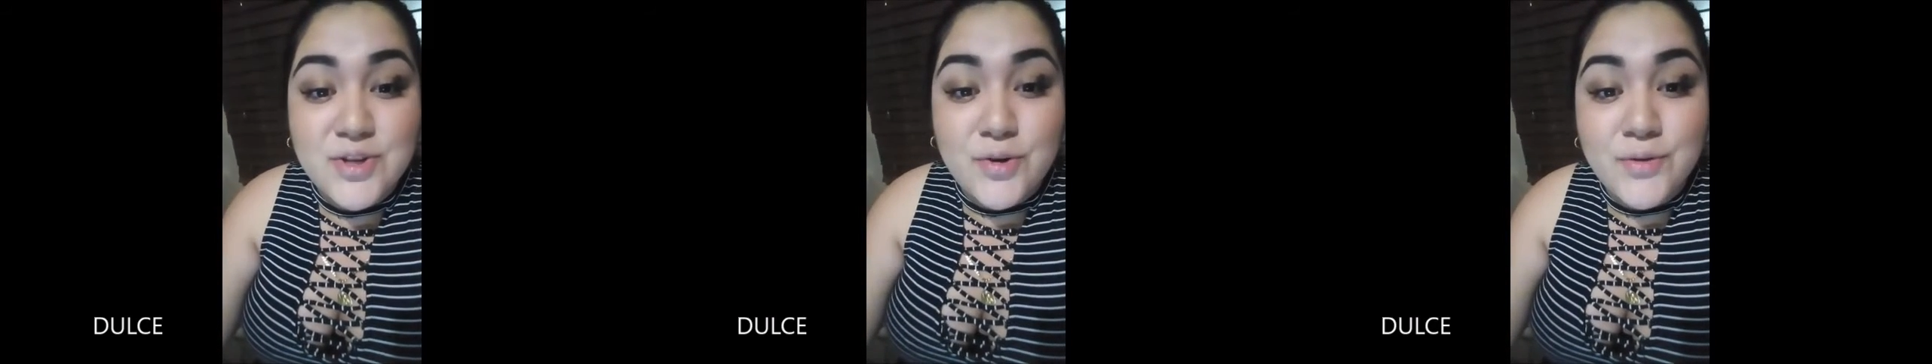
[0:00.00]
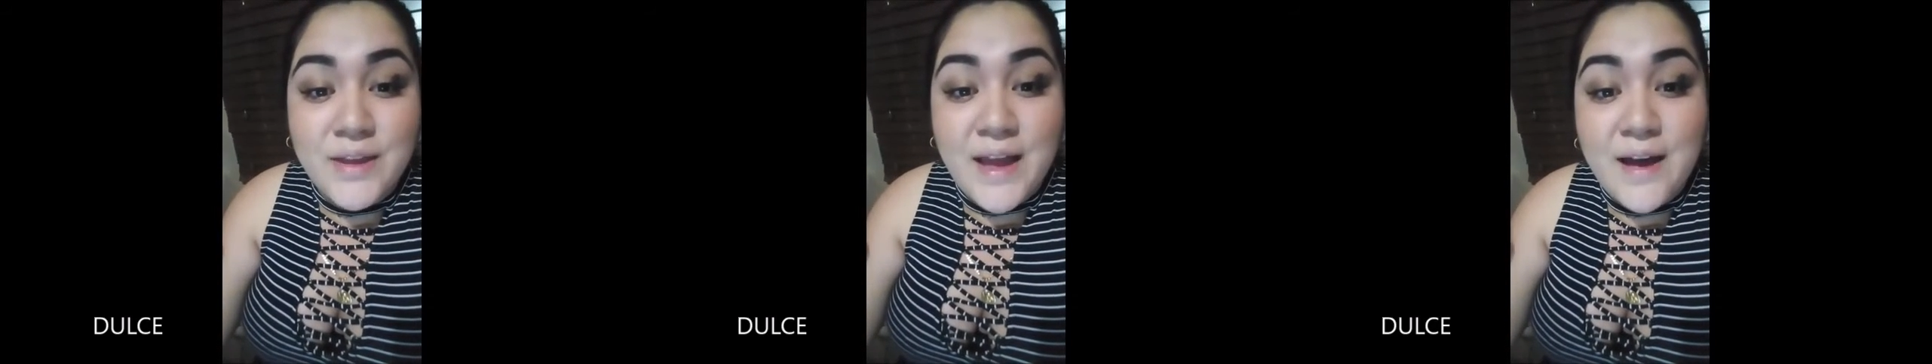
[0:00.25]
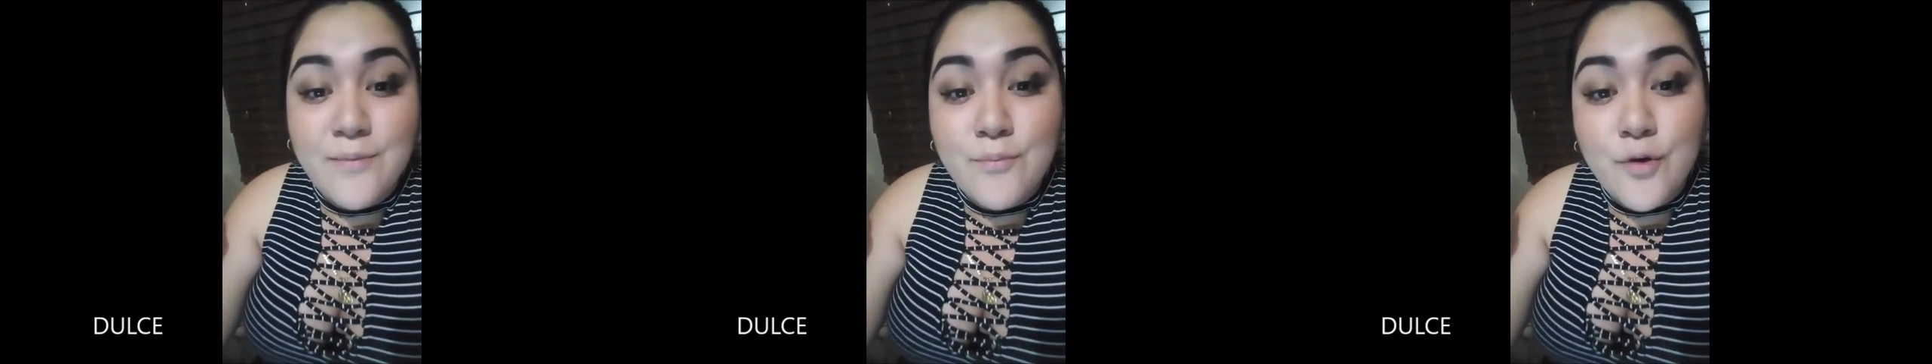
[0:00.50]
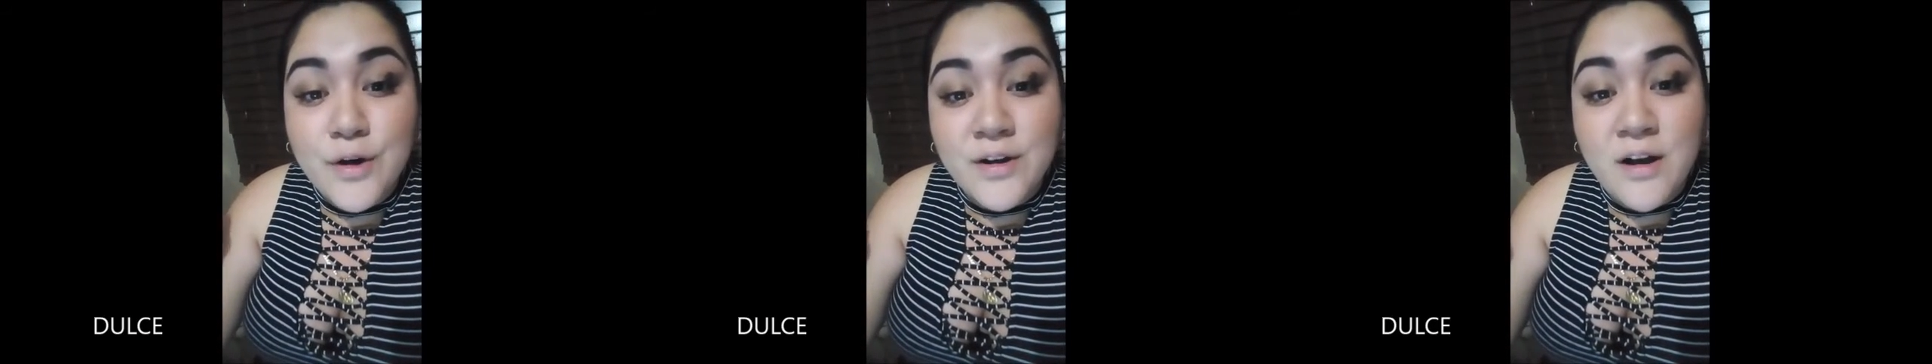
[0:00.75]
so they have
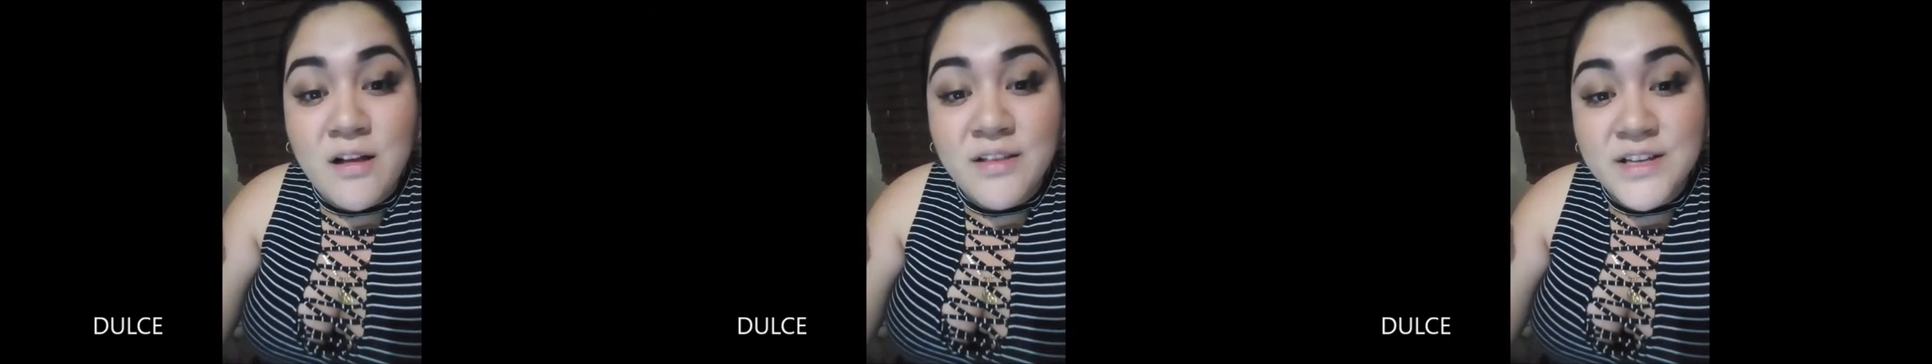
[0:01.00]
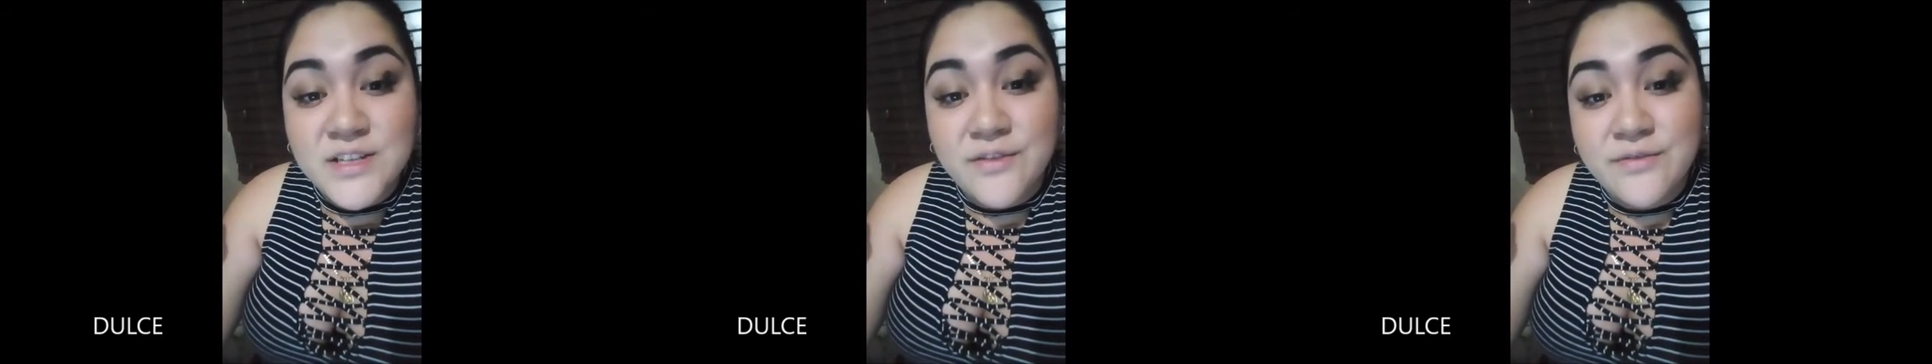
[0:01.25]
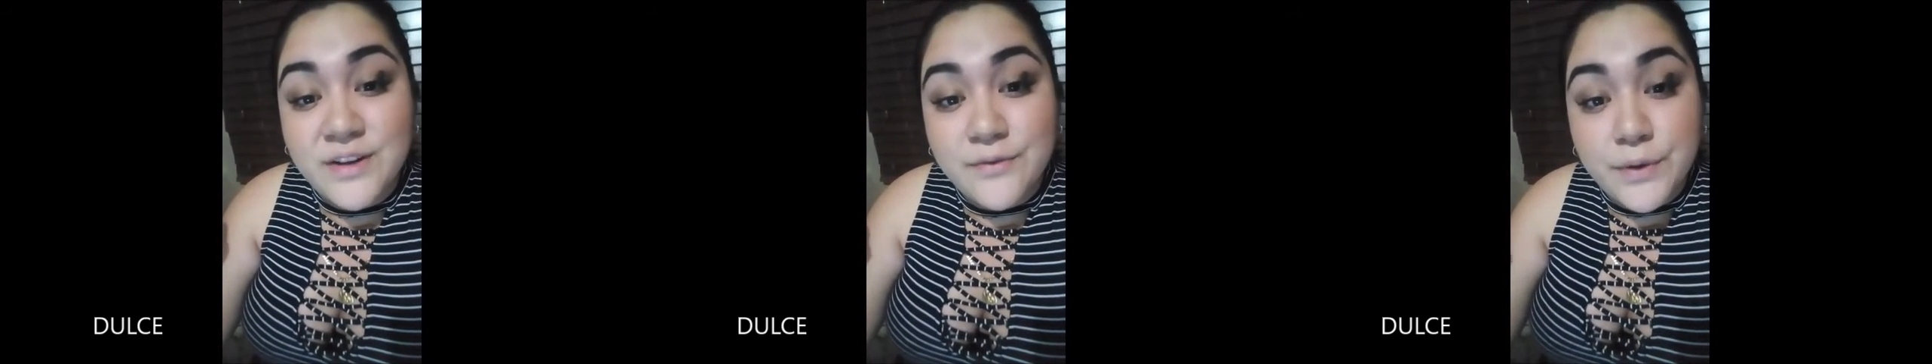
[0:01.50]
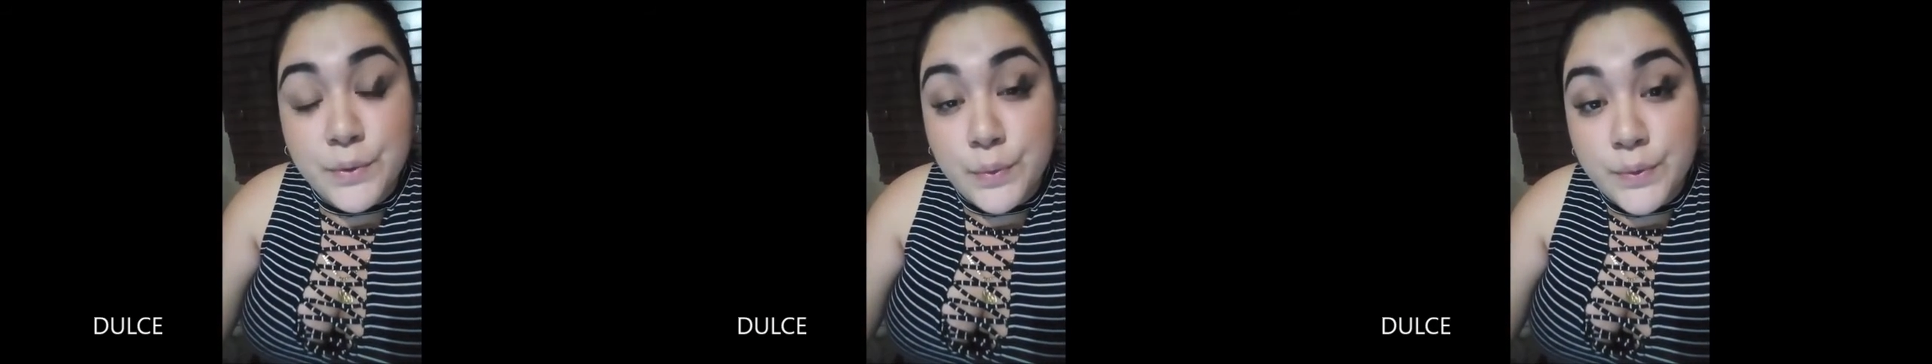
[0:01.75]
more knowledge of
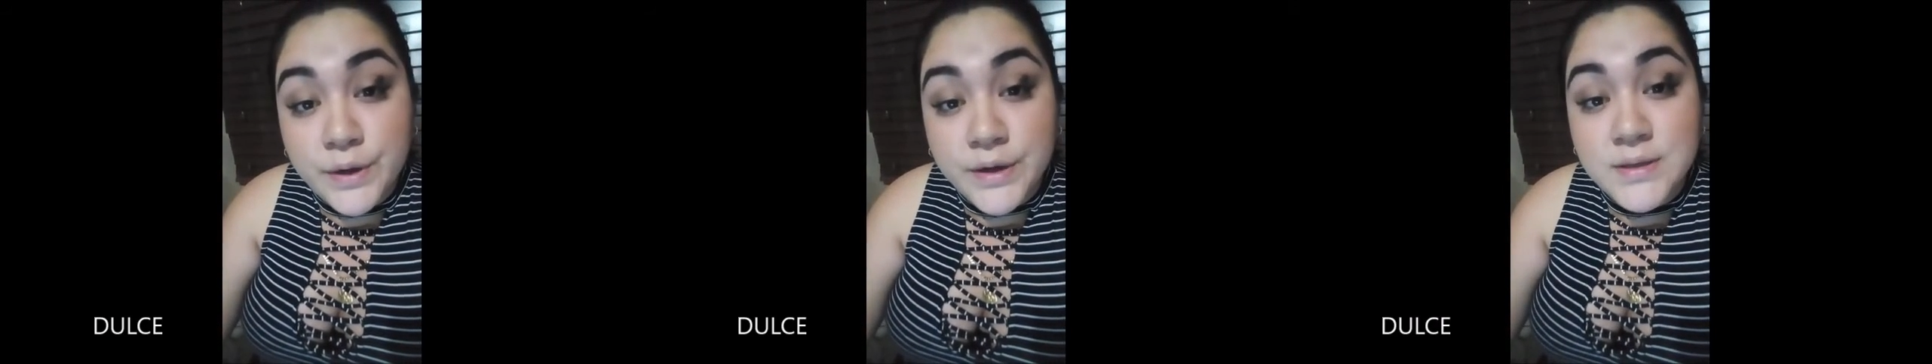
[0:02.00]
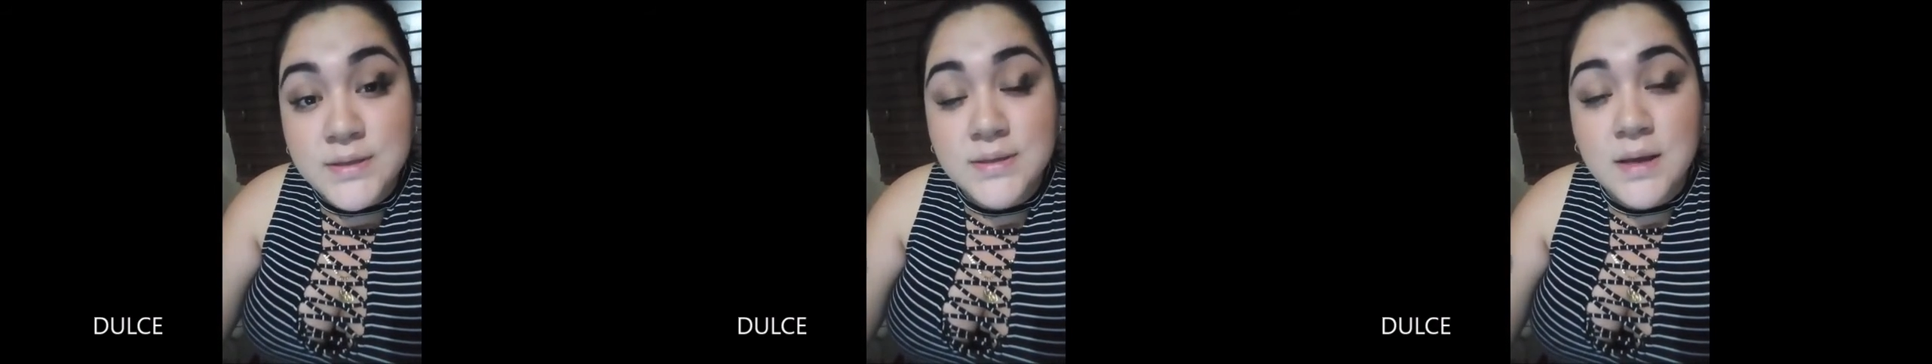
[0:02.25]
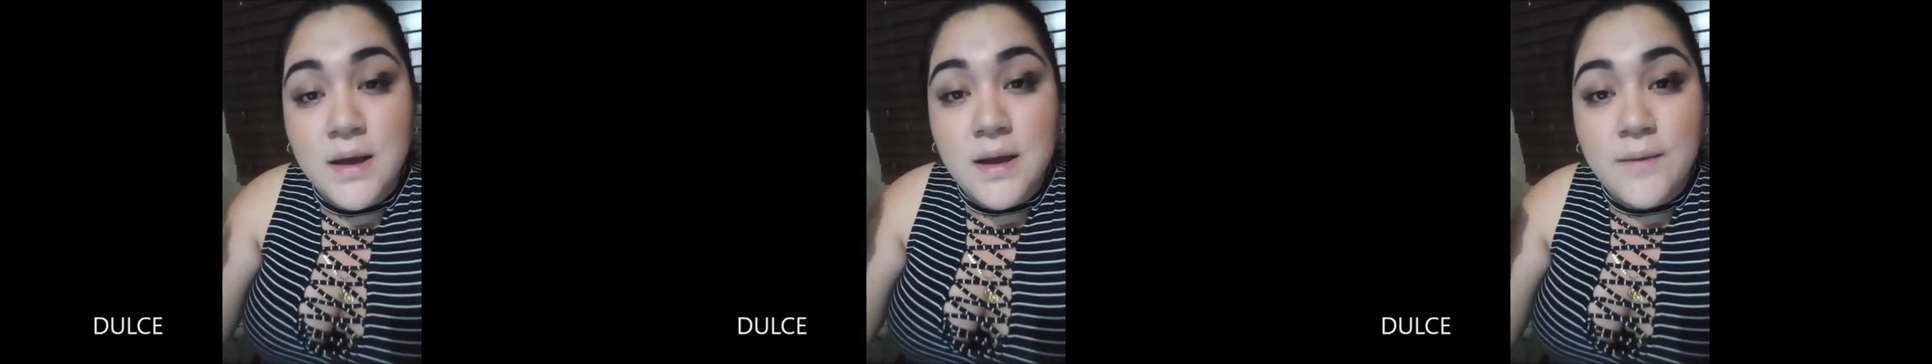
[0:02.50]
different words,